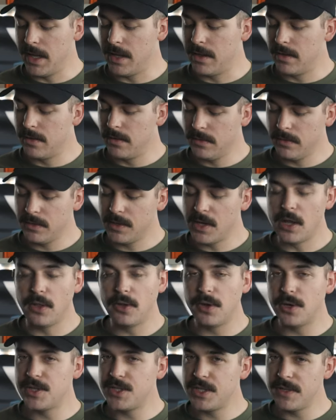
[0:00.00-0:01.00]
like
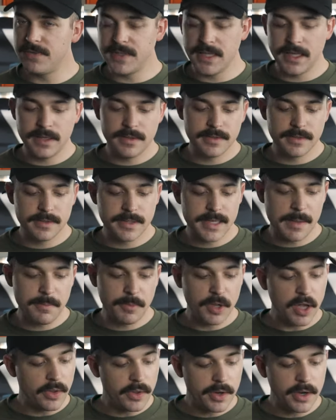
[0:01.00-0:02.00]
color shifting
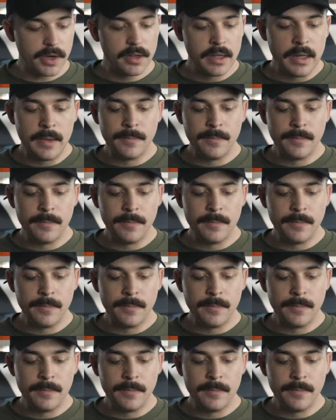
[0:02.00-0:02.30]
type color.